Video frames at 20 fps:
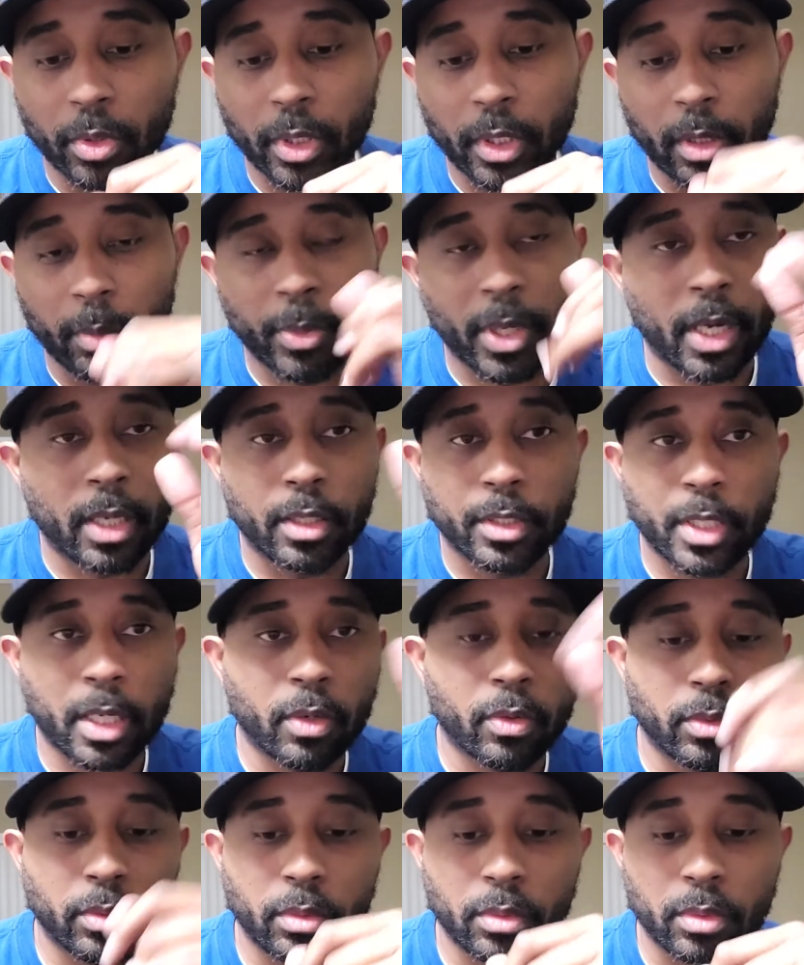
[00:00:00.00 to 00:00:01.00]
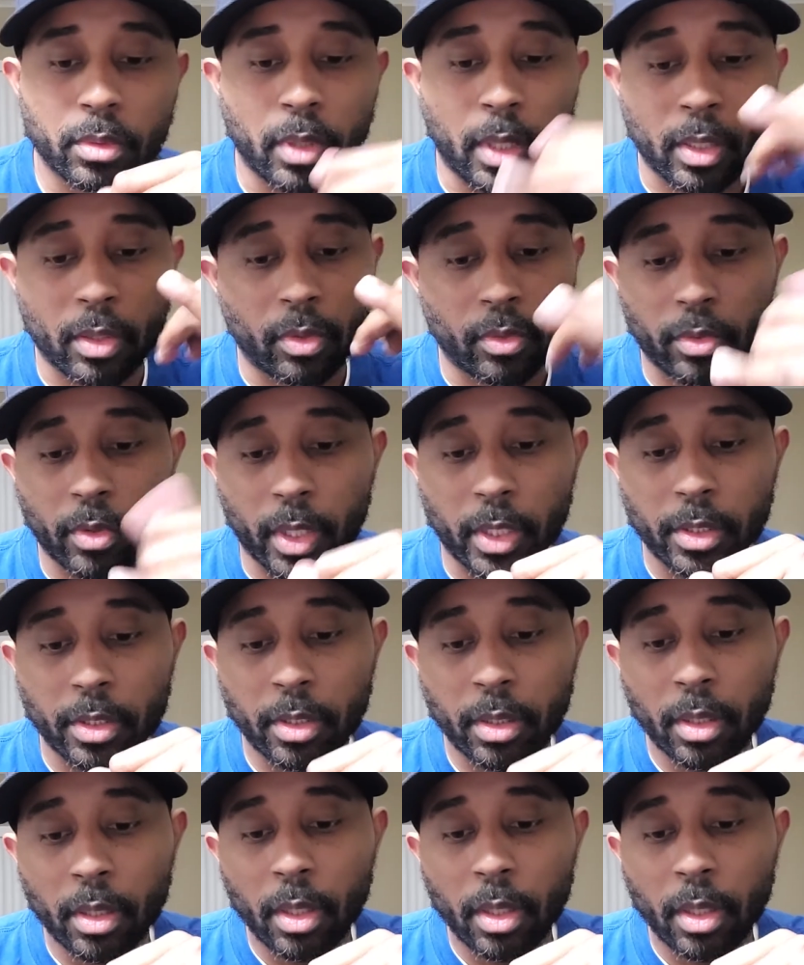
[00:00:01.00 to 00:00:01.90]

and the polish out. I go crazy.